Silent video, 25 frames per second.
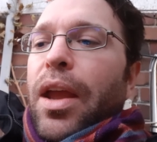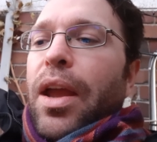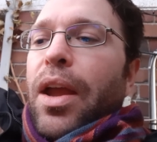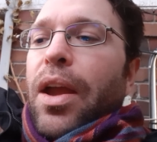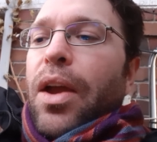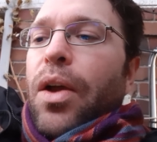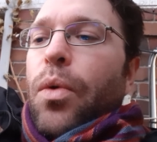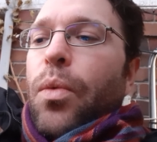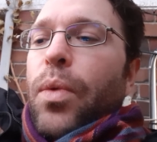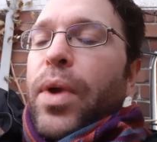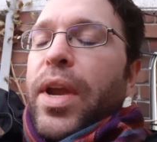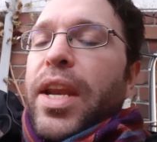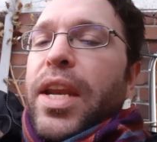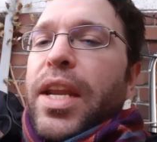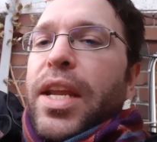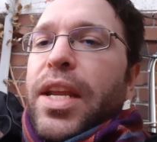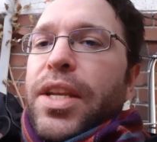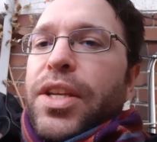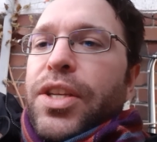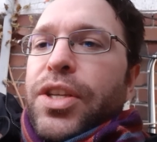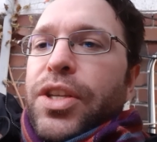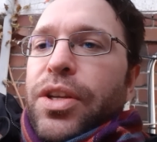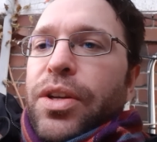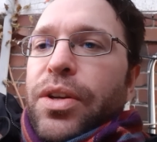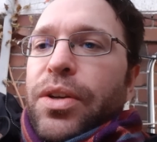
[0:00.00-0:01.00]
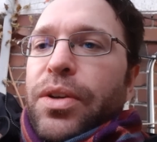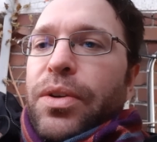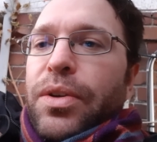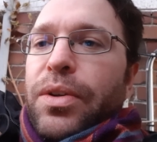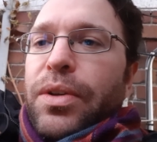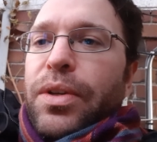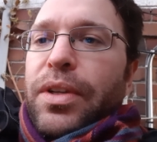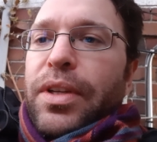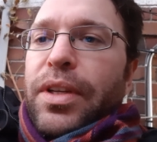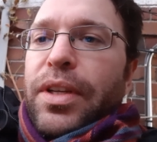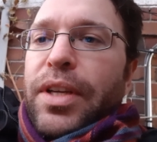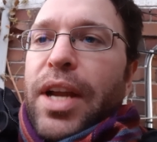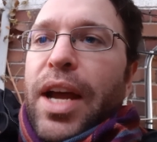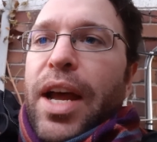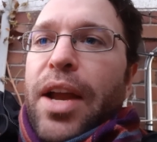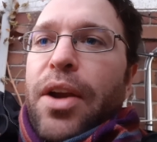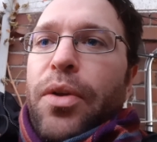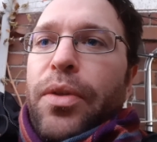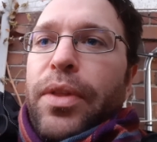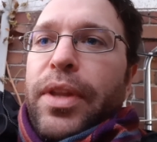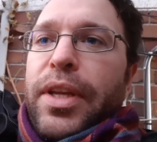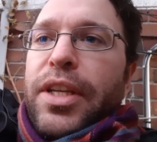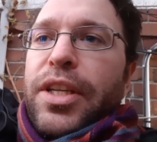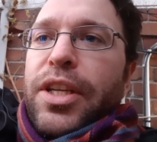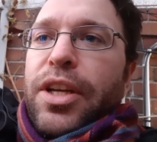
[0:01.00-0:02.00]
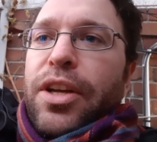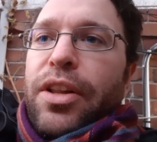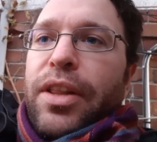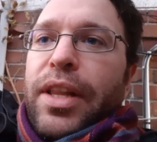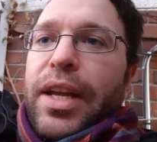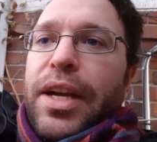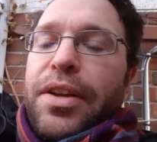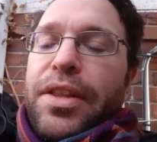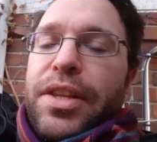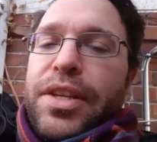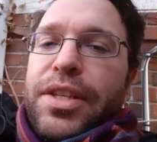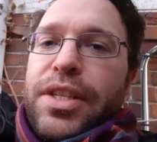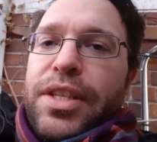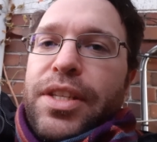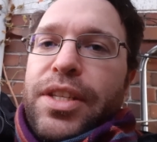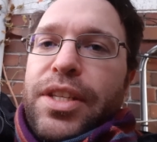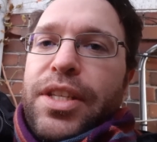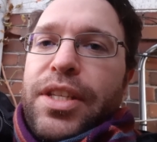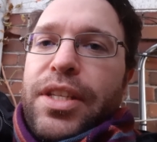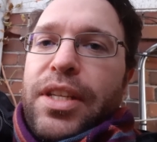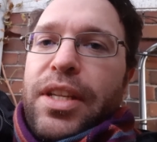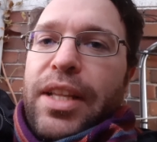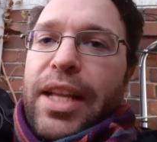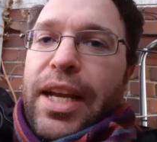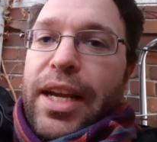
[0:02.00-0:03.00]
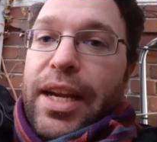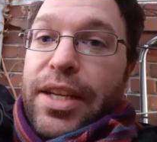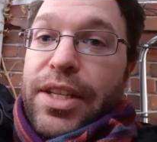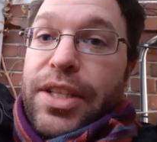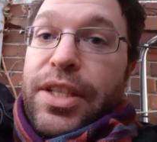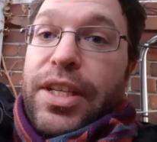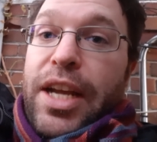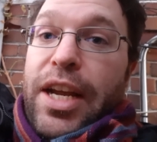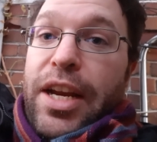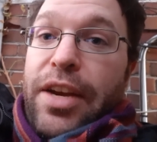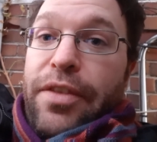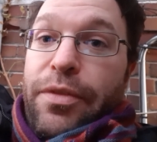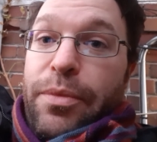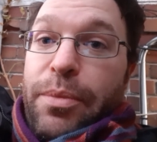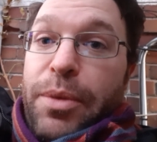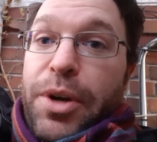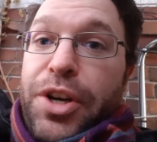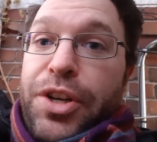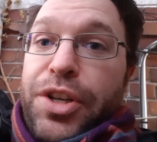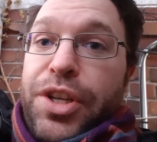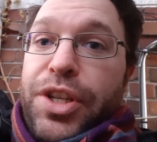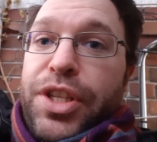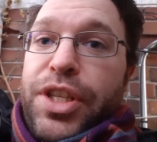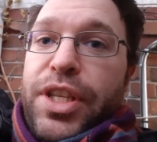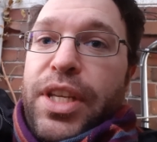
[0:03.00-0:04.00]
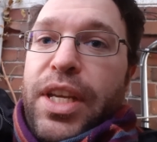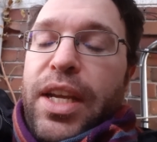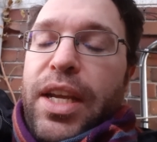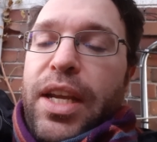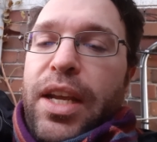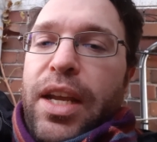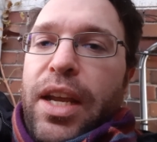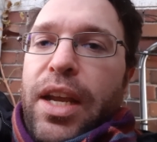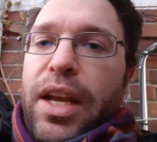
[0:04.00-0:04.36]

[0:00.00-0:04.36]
We need to not only declare this as like a state of emergency,